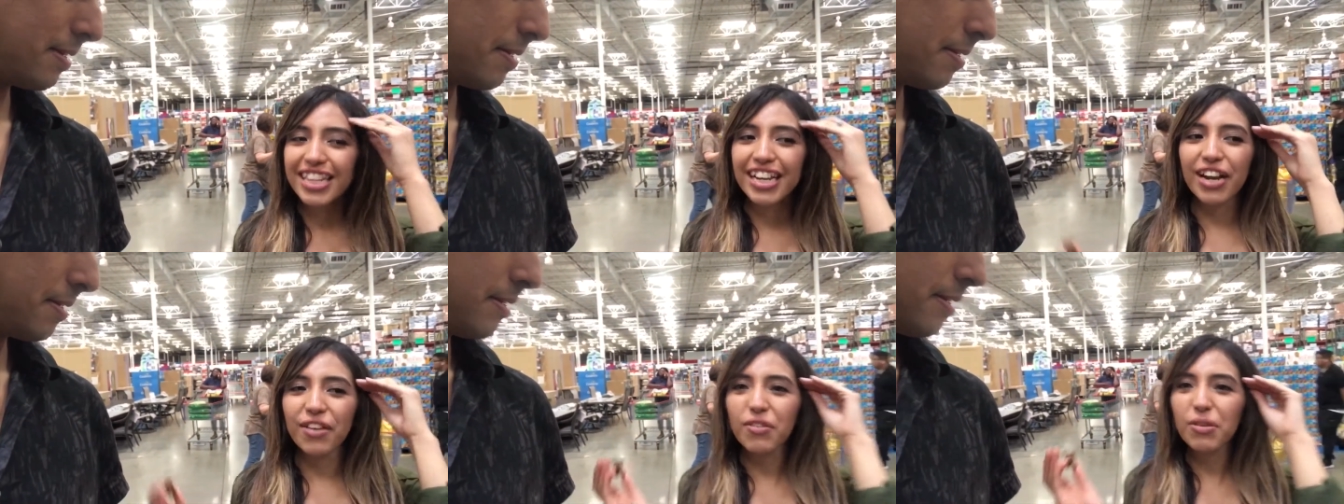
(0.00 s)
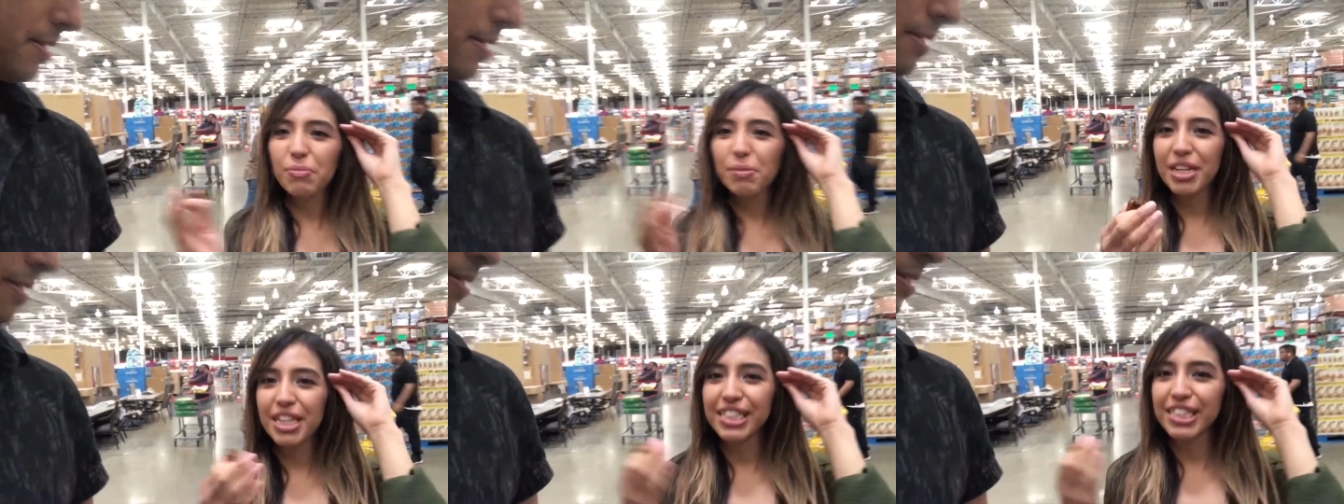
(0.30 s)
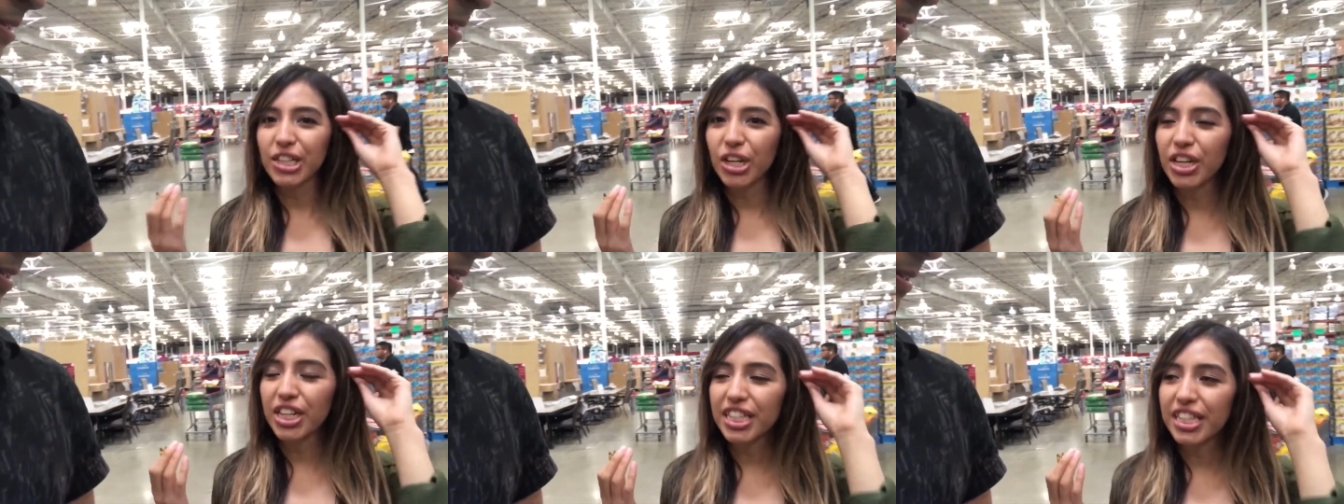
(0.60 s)
then everybody
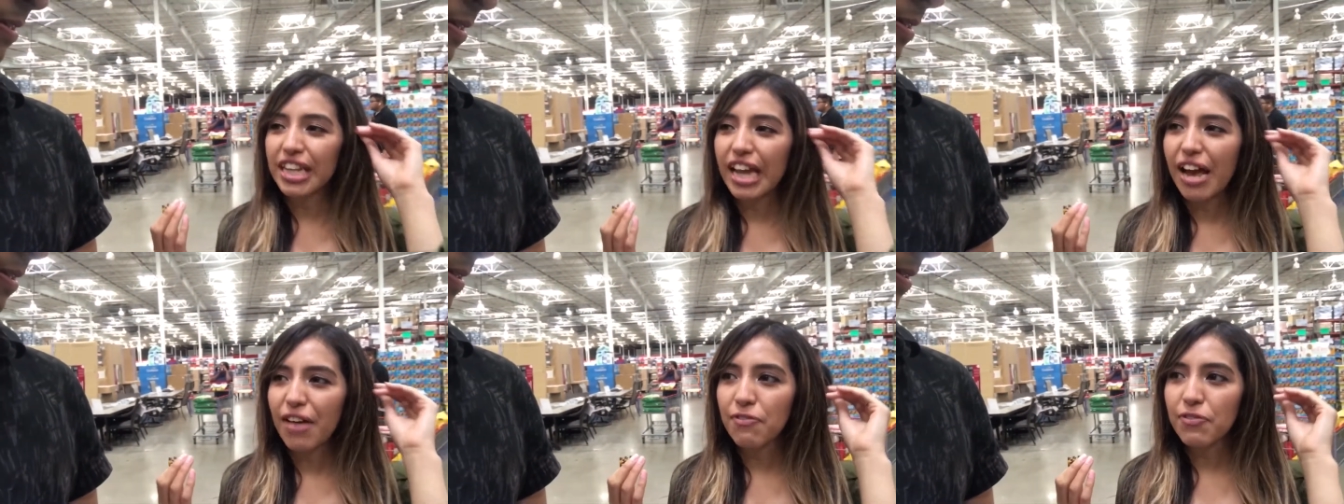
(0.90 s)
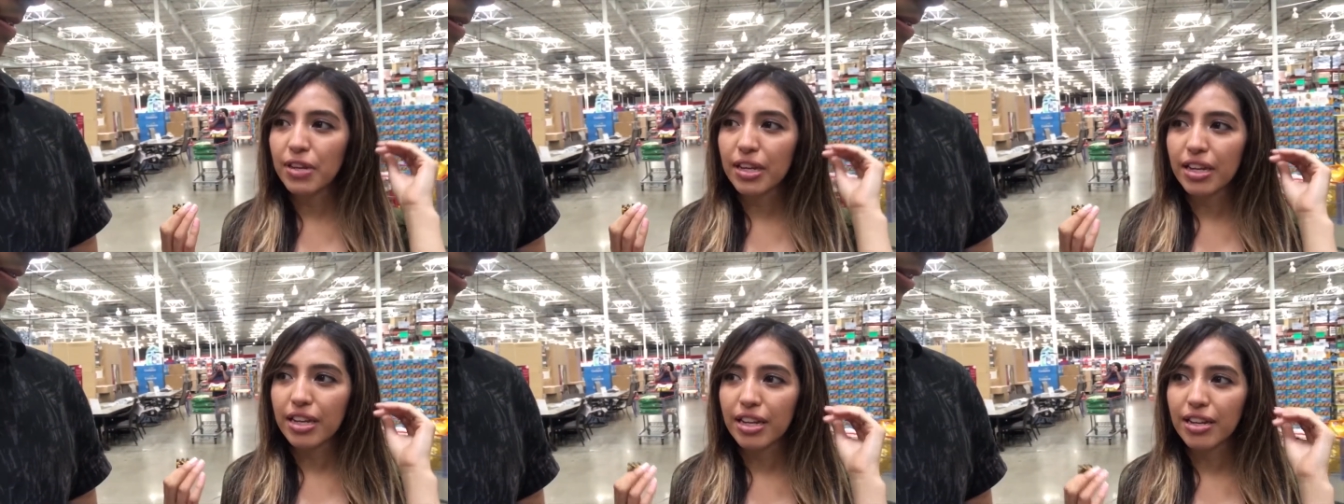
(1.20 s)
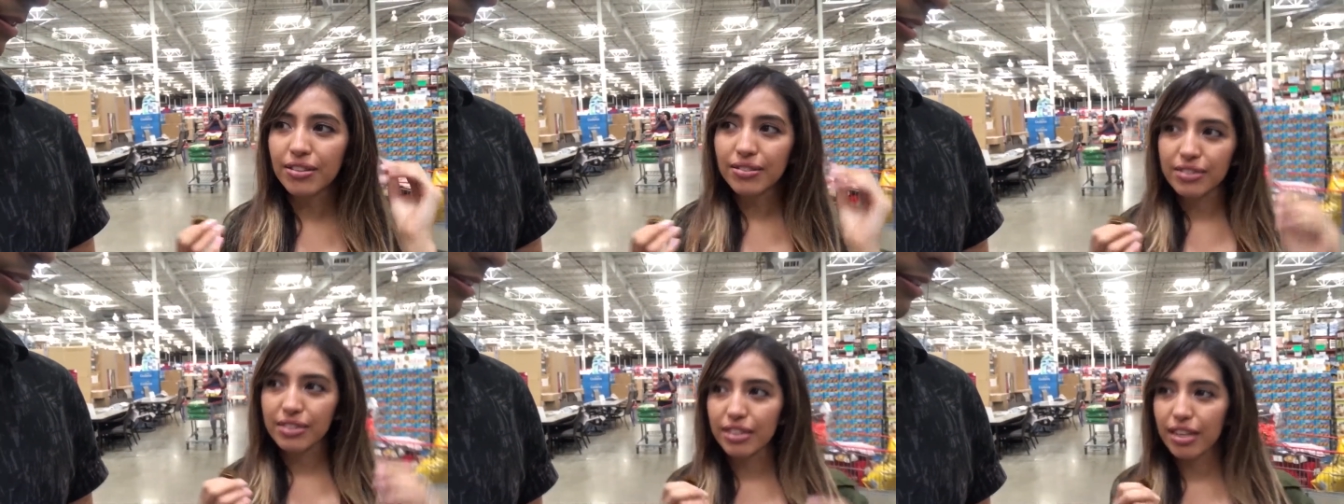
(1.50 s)
started laughing,
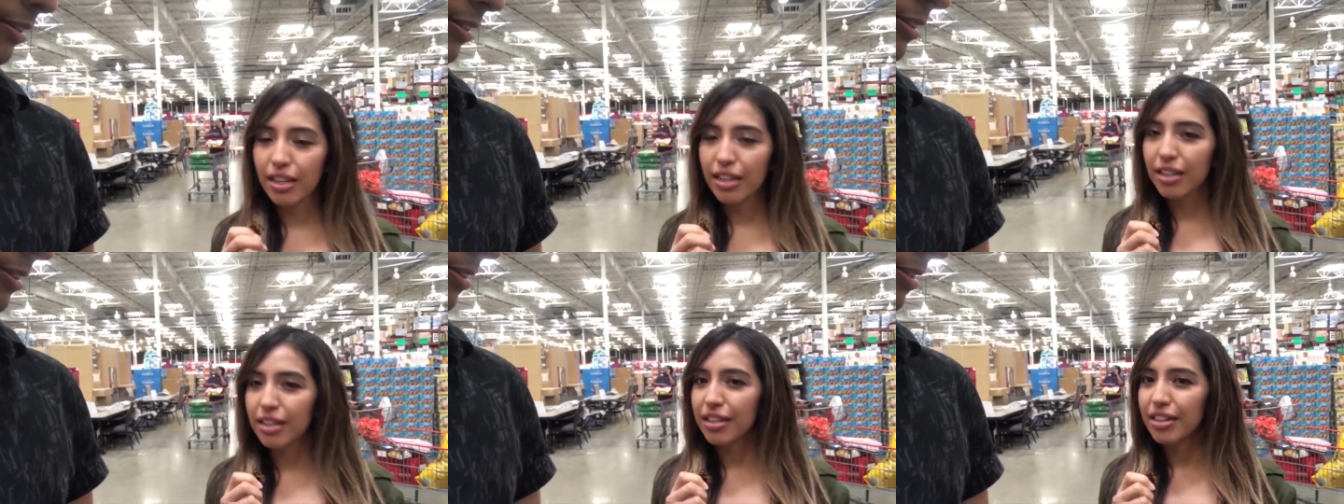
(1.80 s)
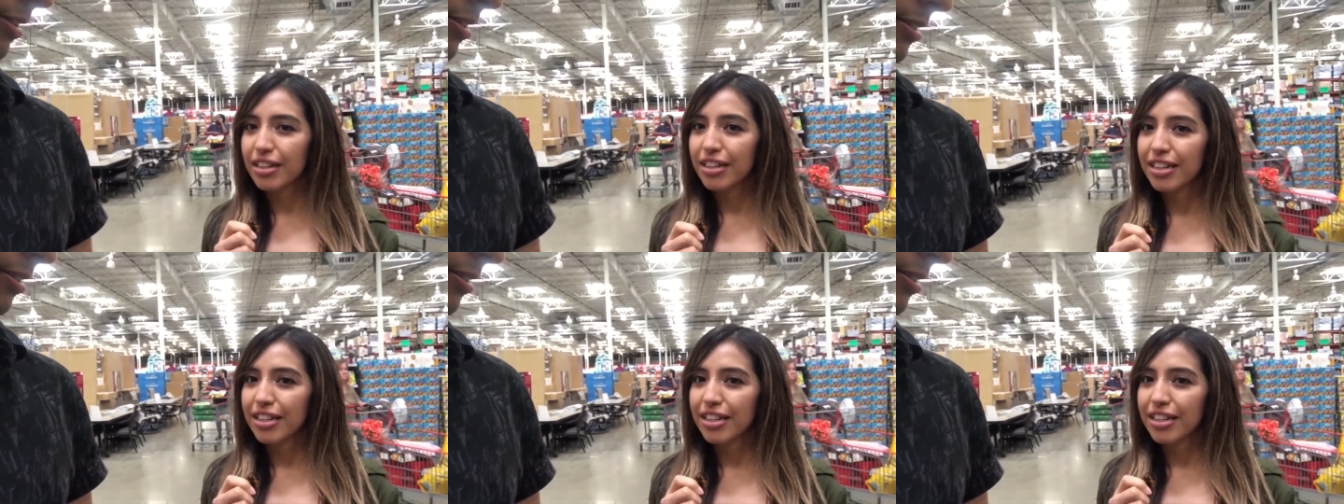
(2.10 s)
and I was like